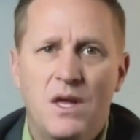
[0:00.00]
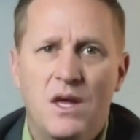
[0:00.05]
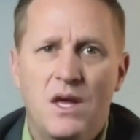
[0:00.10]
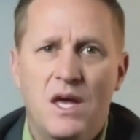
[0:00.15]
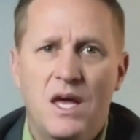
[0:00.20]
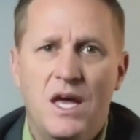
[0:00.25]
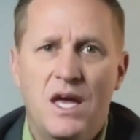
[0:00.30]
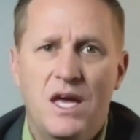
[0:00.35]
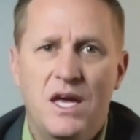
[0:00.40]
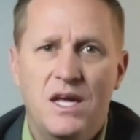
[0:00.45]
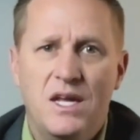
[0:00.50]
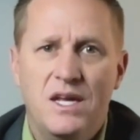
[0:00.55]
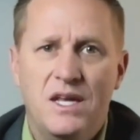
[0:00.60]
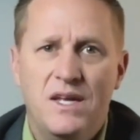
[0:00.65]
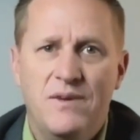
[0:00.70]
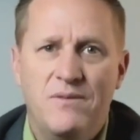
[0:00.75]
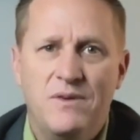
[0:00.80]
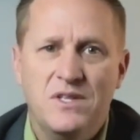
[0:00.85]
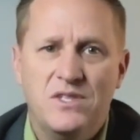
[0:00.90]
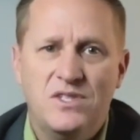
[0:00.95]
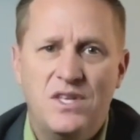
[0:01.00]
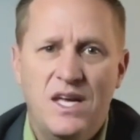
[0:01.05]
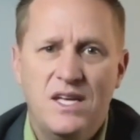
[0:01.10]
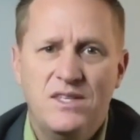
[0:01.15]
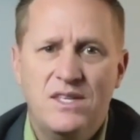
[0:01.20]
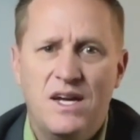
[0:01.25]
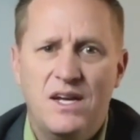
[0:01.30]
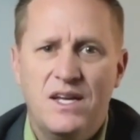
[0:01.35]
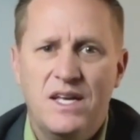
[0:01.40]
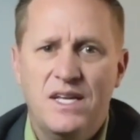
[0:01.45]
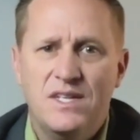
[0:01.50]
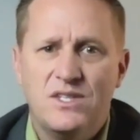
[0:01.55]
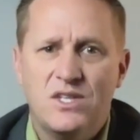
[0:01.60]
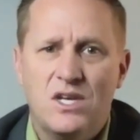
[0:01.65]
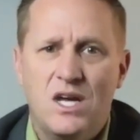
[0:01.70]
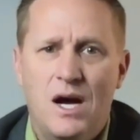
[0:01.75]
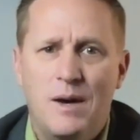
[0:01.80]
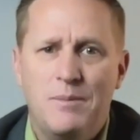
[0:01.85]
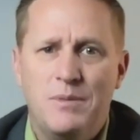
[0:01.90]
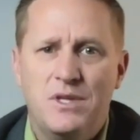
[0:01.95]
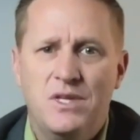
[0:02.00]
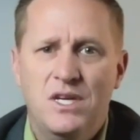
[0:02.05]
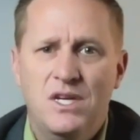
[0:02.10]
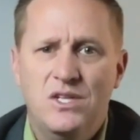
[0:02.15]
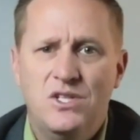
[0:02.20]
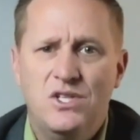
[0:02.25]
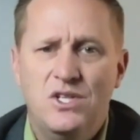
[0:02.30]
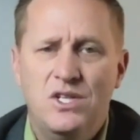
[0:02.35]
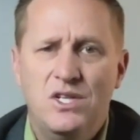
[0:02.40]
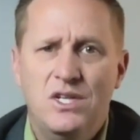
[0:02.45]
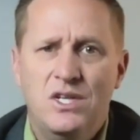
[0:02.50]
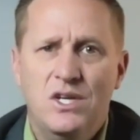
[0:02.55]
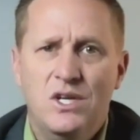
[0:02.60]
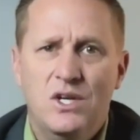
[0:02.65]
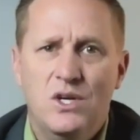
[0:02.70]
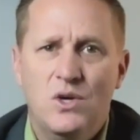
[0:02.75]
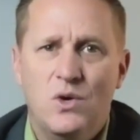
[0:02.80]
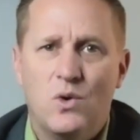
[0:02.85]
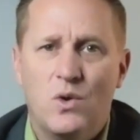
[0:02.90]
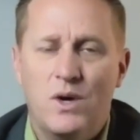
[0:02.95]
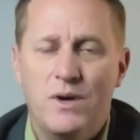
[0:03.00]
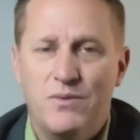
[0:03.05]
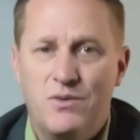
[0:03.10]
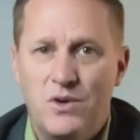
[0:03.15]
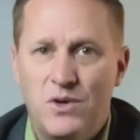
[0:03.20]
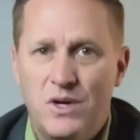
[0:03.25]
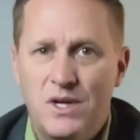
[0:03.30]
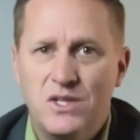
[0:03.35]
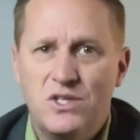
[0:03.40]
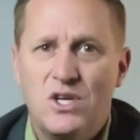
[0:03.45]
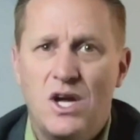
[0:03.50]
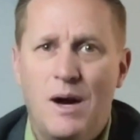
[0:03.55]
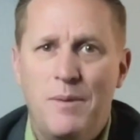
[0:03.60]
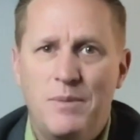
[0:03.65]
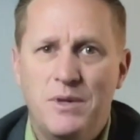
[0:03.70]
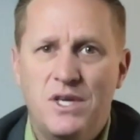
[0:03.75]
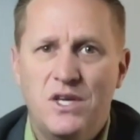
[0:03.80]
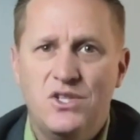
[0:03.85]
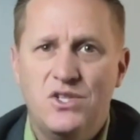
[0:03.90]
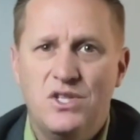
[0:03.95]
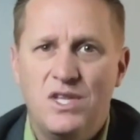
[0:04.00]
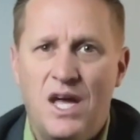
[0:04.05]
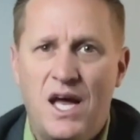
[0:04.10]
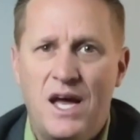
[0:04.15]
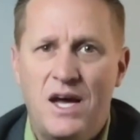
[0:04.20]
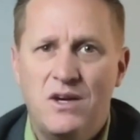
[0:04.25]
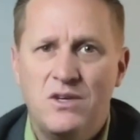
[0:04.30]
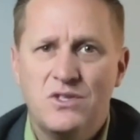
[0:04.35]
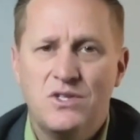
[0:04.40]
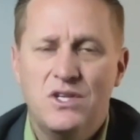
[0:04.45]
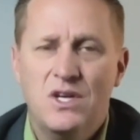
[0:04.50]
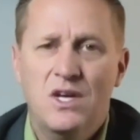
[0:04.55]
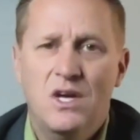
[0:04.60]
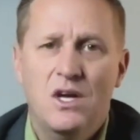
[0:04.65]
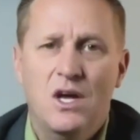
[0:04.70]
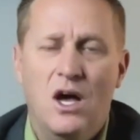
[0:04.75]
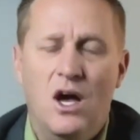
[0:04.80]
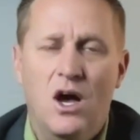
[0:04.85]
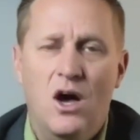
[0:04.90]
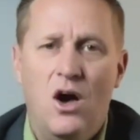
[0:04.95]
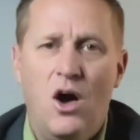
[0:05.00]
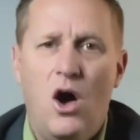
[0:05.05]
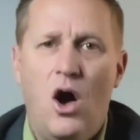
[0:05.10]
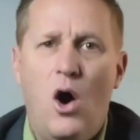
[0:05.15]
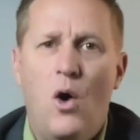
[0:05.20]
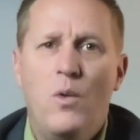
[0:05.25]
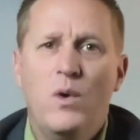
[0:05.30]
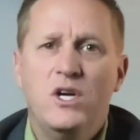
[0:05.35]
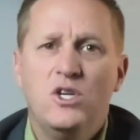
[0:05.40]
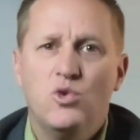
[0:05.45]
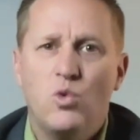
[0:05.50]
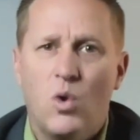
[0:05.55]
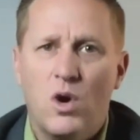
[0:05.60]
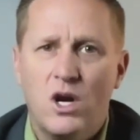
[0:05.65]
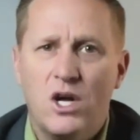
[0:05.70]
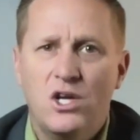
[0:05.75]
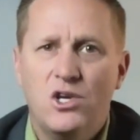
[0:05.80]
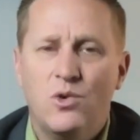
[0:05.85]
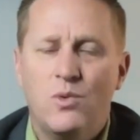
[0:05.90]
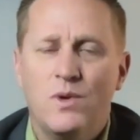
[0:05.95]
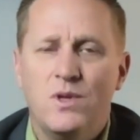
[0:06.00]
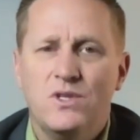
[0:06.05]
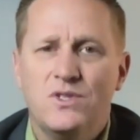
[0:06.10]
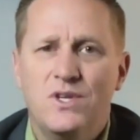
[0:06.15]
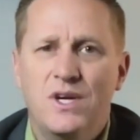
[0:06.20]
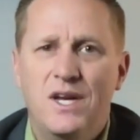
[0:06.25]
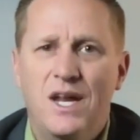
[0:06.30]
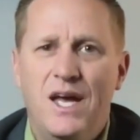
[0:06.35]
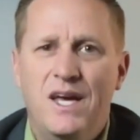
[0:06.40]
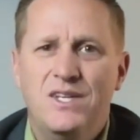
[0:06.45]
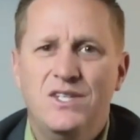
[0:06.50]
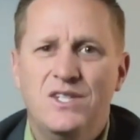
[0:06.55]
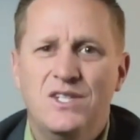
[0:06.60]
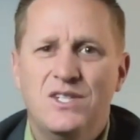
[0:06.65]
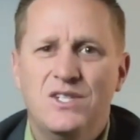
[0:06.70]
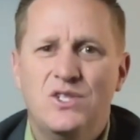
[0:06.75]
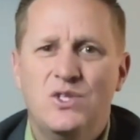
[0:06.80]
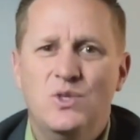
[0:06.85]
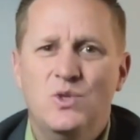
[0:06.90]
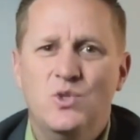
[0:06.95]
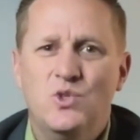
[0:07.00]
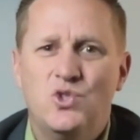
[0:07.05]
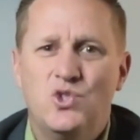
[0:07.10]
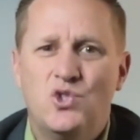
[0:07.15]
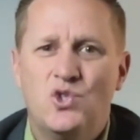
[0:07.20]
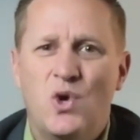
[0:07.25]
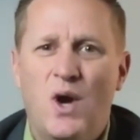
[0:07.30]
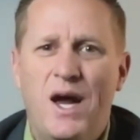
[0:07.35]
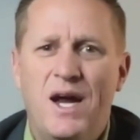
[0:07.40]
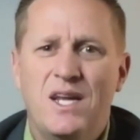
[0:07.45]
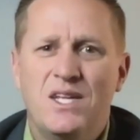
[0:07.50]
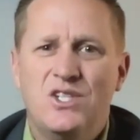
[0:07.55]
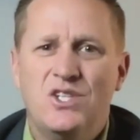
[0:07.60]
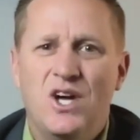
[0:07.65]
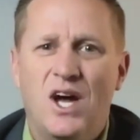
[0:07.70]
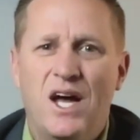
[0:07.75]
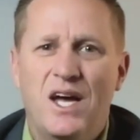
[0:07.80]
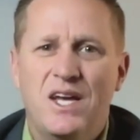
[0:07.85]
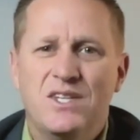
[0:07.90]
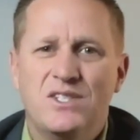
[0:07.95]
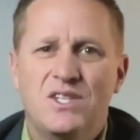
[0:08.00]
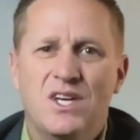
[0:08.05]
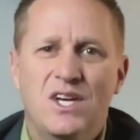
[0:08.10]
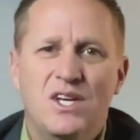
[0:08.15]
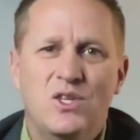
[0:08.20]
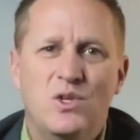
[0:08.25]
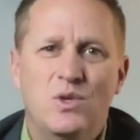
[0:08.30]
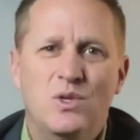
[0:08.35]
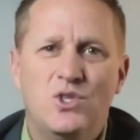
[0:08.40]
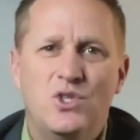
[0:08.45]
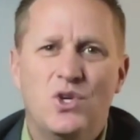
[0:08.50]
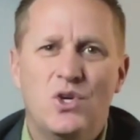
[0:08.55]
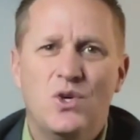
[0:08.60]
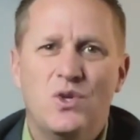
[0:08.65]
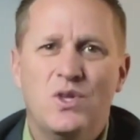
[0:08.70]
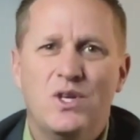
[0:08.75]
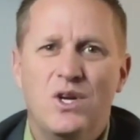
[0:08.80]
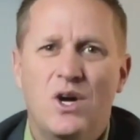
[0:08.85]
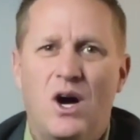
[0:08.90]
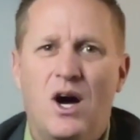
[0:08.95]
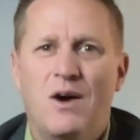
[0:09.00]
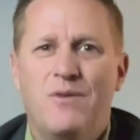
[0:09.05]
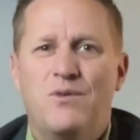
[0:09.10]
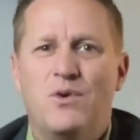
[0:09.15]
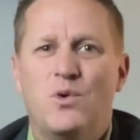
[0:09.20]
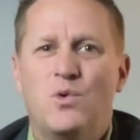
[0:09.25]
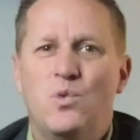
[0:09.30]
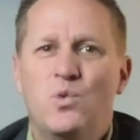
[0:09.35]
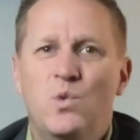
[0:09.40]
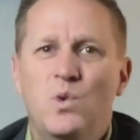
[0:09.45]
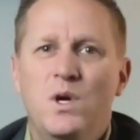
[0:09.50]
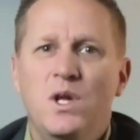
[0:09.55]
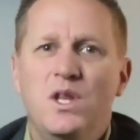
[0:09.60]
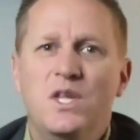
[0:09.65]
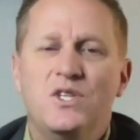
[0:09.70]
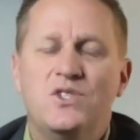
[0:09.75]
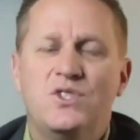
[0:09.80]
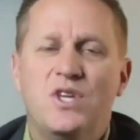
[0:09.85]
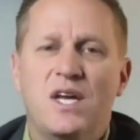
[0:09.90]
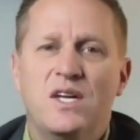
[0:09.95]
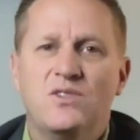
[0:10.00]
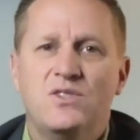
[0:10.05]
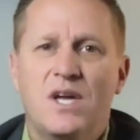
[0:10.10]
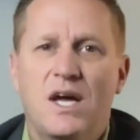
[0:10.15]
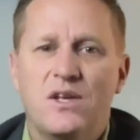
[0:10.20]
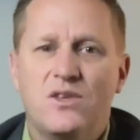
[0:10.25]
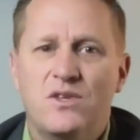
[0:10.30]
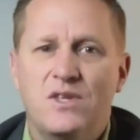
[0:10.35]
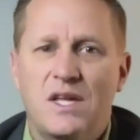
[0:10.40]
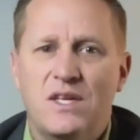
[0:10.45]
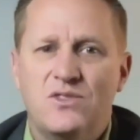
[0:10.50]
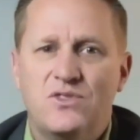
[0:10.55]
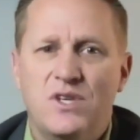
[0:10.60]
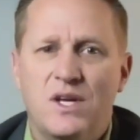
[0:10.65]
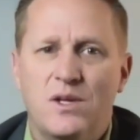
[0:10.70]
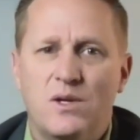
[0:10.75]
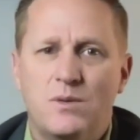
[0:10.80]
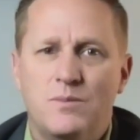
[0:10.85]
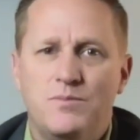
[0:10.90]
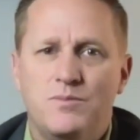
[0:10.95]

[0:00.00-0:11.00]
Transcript: And if it stands out against a competition, or if there is competition in the house, always work with your real estate agent to strategize to ensure the offer really stands out to that seller.